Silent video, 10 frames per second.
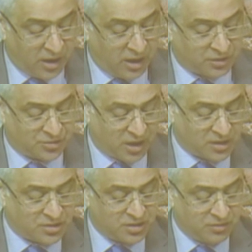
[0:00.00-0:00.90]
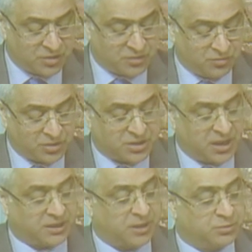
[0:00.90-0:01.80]
Trust, which was
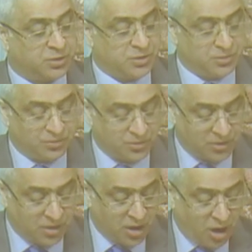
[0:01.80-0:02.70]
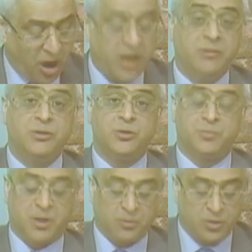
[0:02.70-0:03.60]
set up to do, or even to
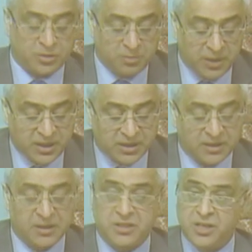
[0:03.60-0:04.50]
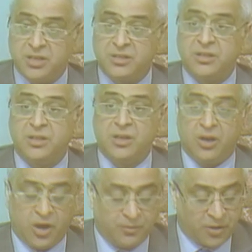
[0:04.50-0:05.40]
promote medical research
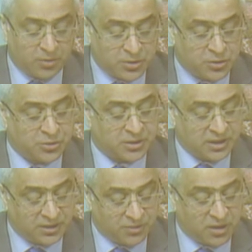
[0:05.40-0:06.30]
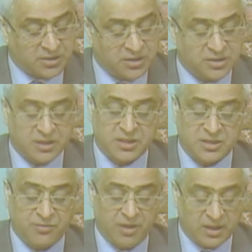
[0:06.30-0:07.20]
or pharmaceutical advances such as
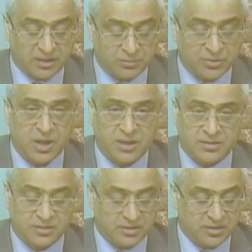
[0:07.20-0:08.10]
the Wellcome Trust.